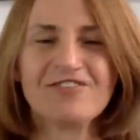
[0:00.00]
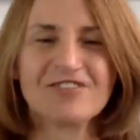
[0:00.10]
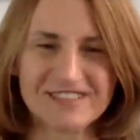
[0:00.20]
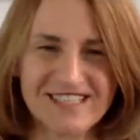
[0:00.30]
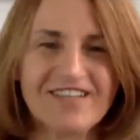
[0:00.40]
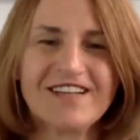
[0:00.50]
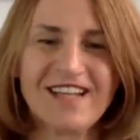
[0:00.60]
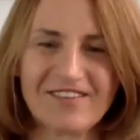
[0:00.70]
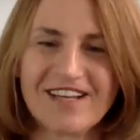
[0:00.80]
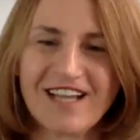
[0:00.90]
or
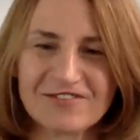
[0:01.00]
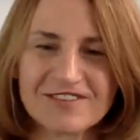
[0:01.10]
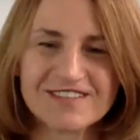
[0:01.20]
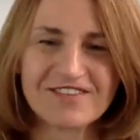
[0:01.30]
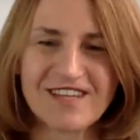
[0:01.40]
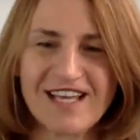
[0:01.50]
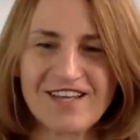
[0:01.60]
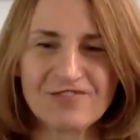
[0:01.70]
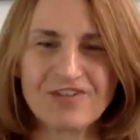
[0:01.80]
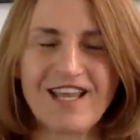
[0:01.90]
secondary level. So thank
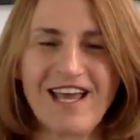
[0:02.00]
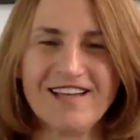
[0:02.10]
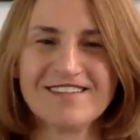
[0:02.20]
you for that.